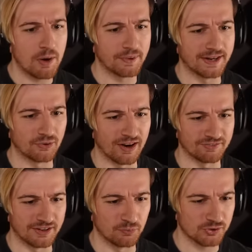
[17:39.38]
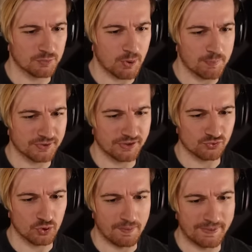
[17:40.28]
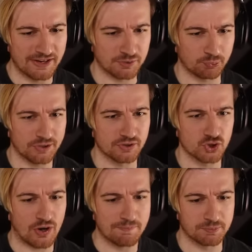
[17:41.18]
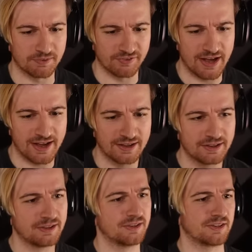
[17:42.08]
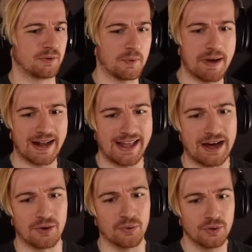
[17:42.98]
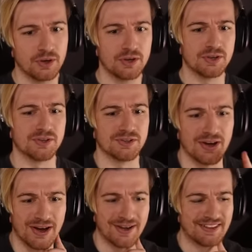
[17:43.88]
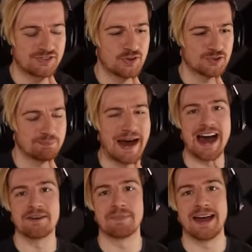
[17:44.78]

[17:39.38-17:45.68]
Why were they crafted? What's the purpose of this room? I mean, it's a pretty good trap, to be fair. And we're back out. Uh, this feels bad,